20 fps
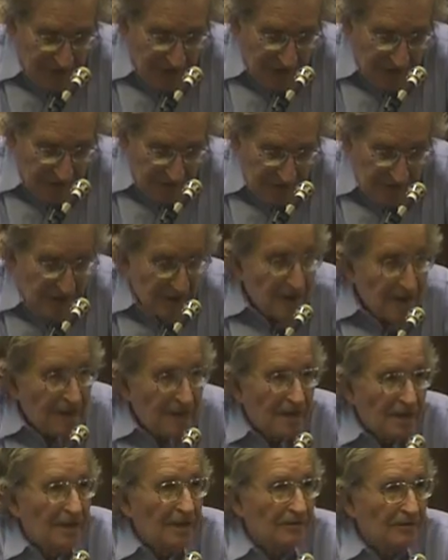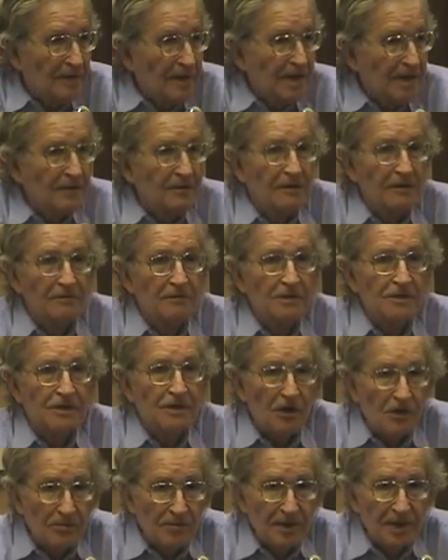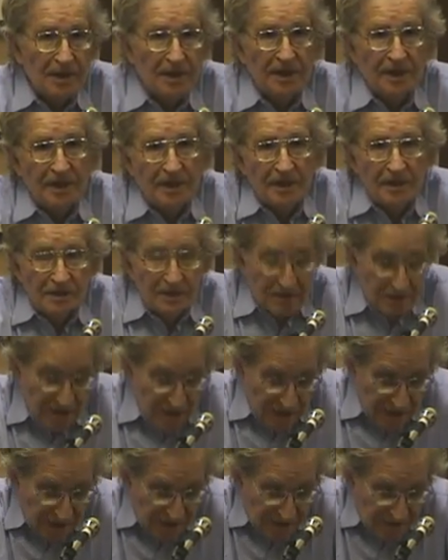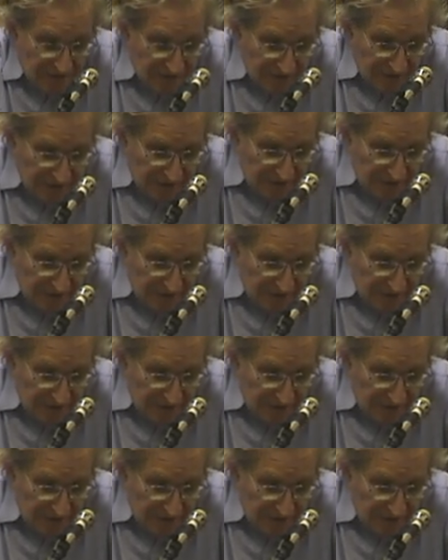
it was openly undertaken for political ends. It